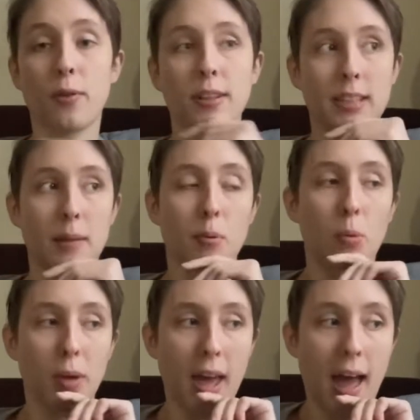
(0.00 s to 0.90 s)
For example,
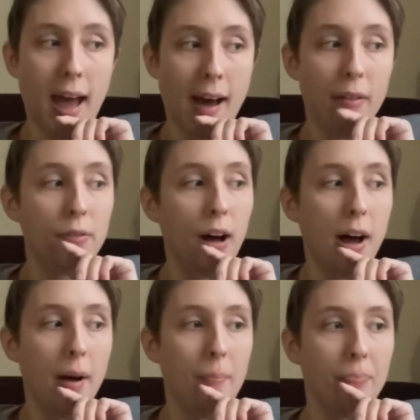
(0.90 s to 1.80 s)
we have
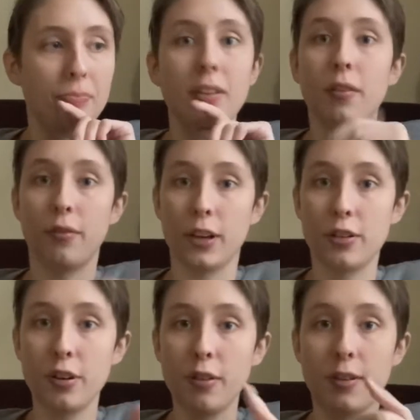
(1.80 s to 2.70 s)
Victor.